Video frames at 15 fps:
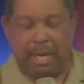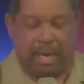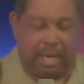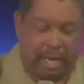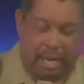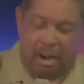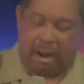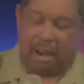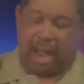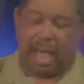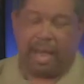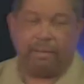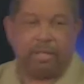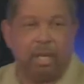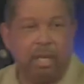in our
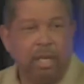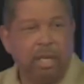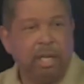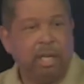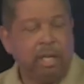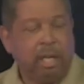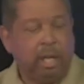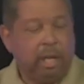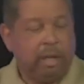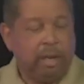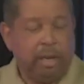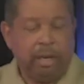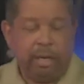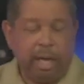lives. Now,